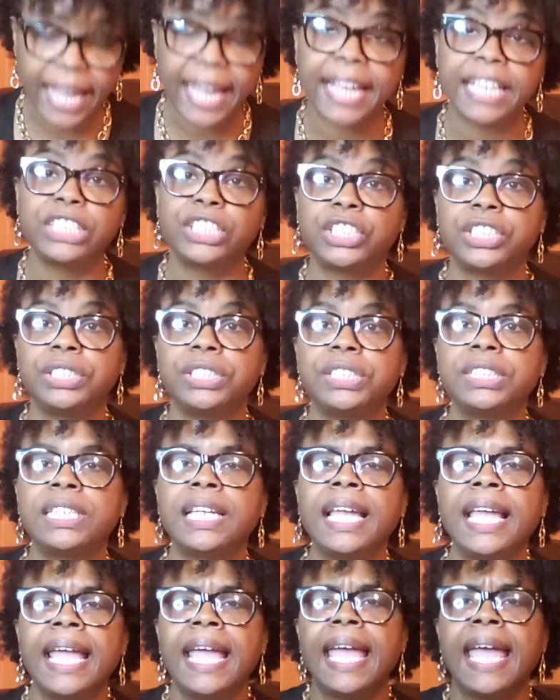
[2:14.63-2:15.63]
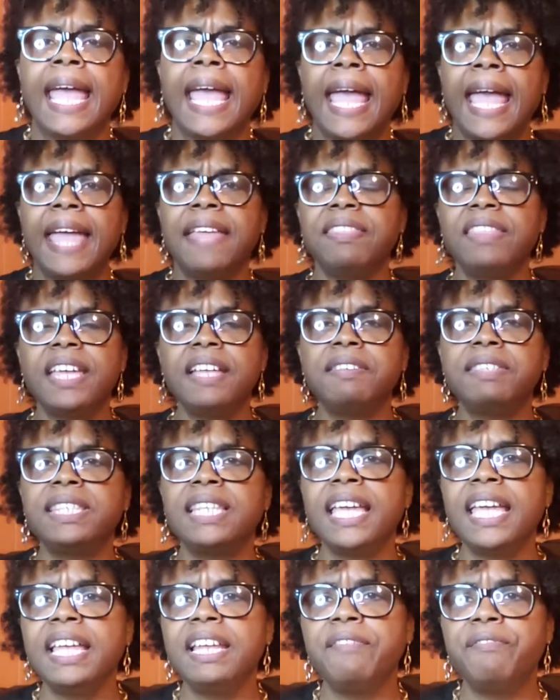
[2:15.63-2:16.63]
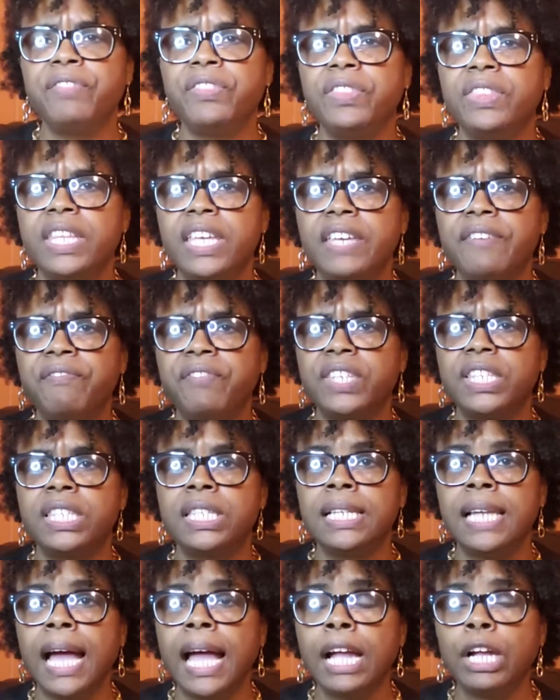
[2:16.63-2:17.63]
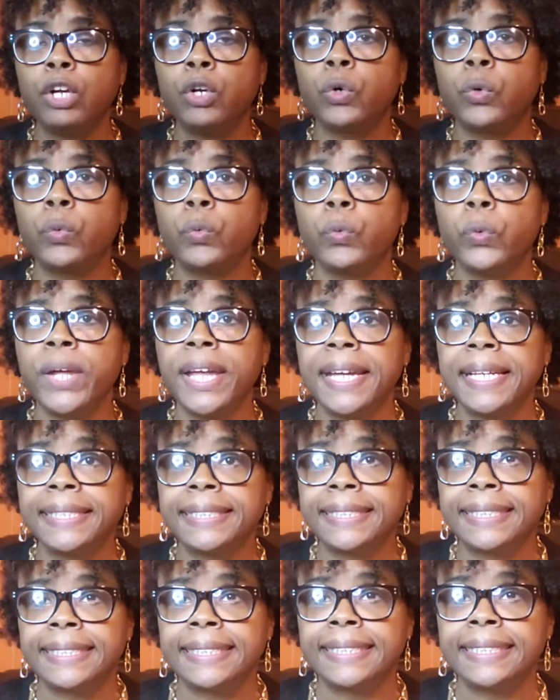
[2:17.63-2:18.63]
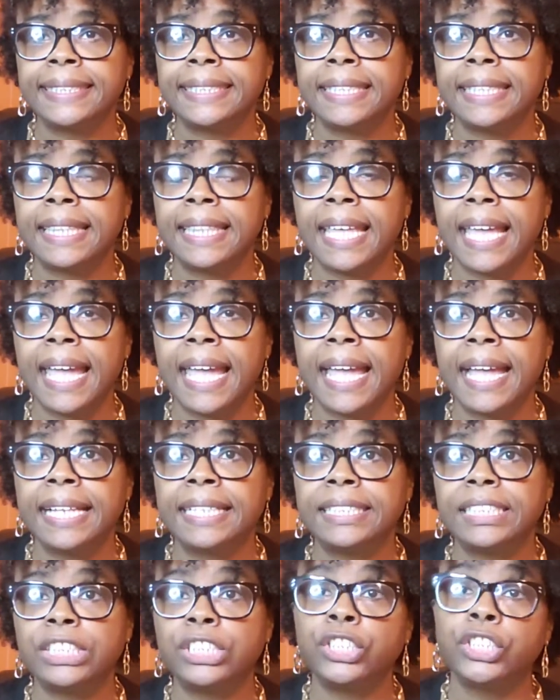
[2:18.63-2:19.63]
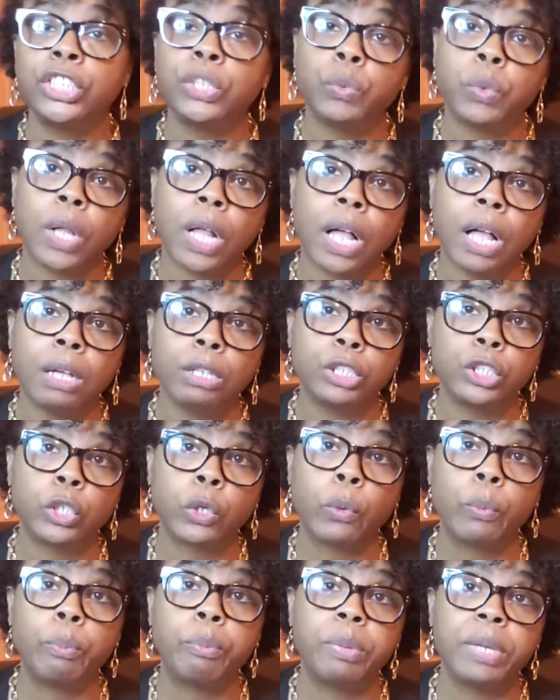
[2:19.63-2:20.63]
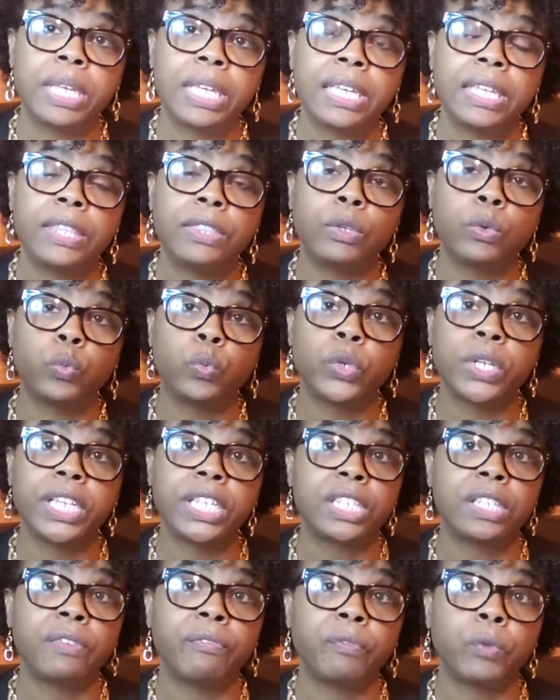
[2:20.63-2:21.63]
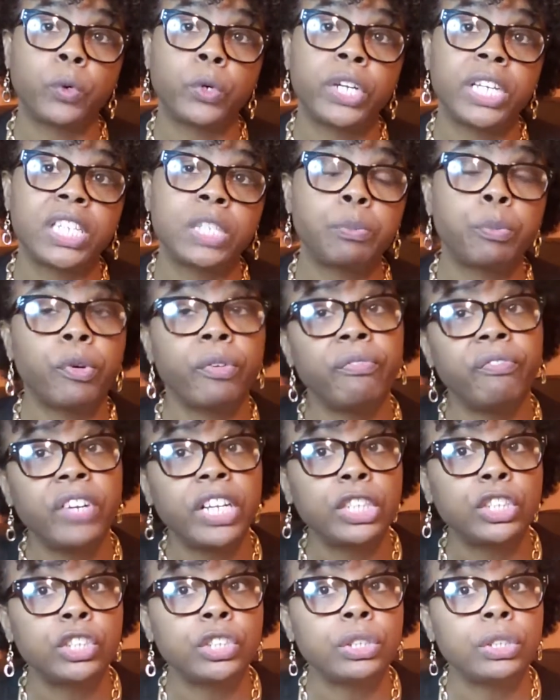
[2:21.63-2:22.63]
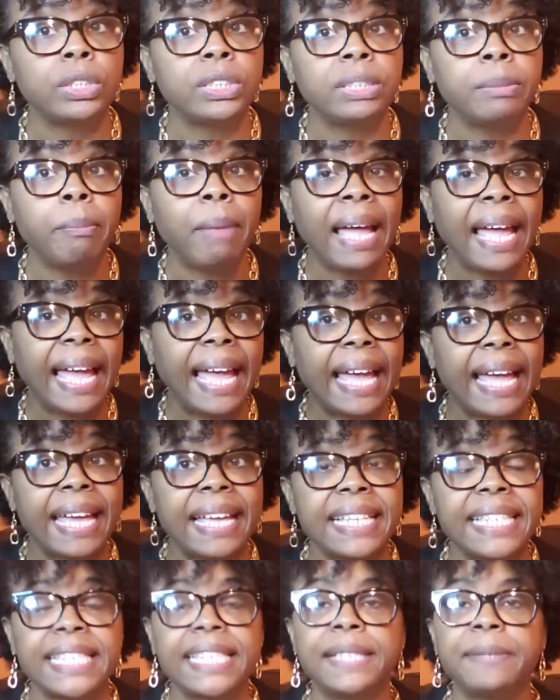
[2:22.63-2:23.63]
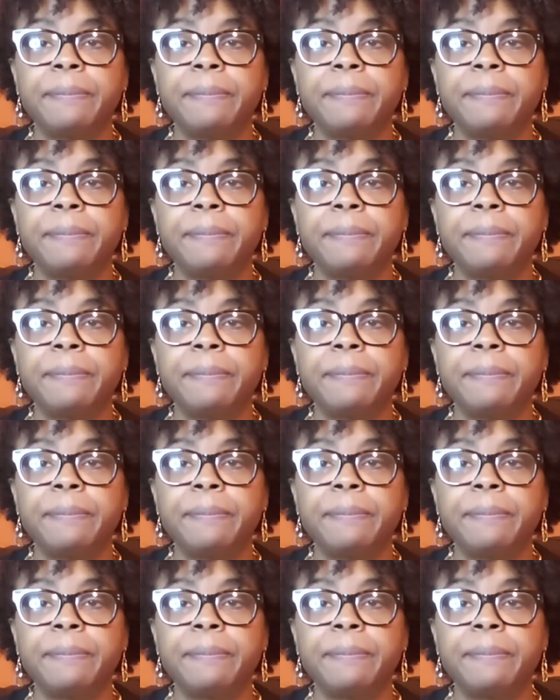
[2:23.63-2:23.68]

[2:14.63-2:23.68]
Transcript: actions. And they said if it's not corrected, that she will also be the reason for his professional demise.